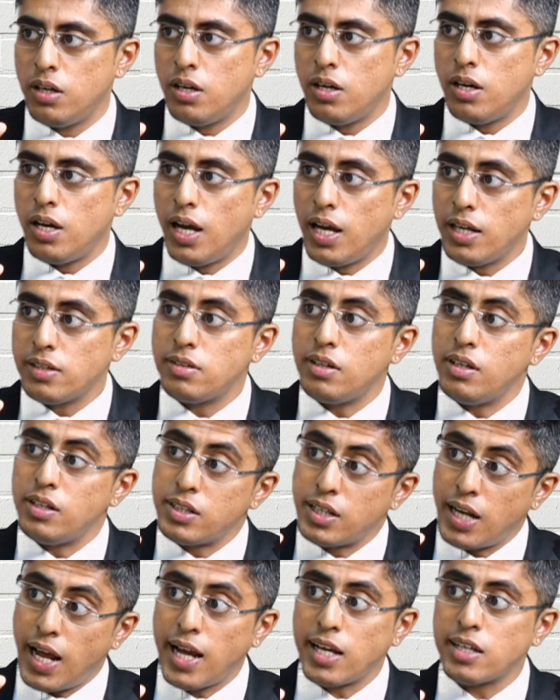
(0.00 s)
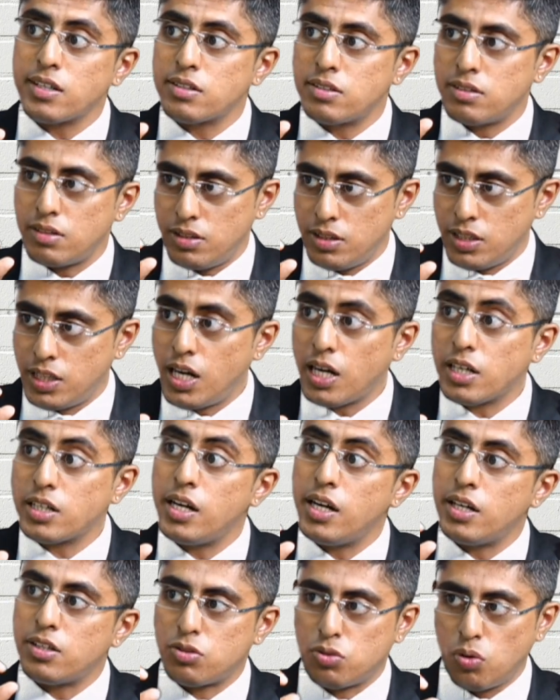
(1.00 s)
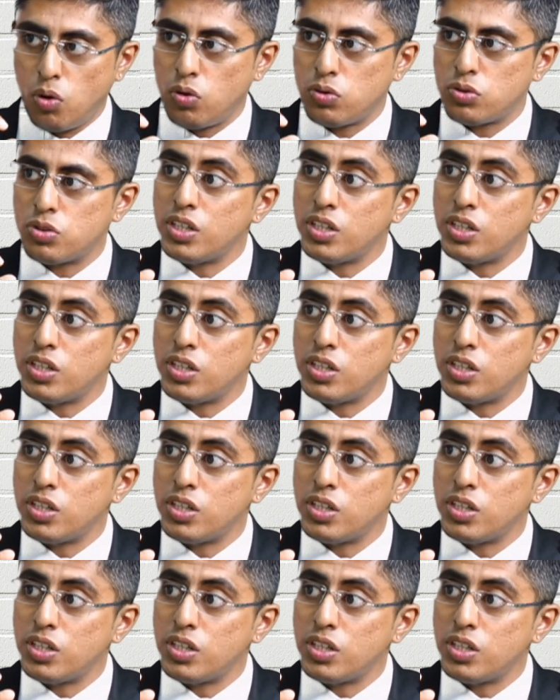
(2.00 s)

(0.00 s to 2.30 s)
as a tax deducted at source,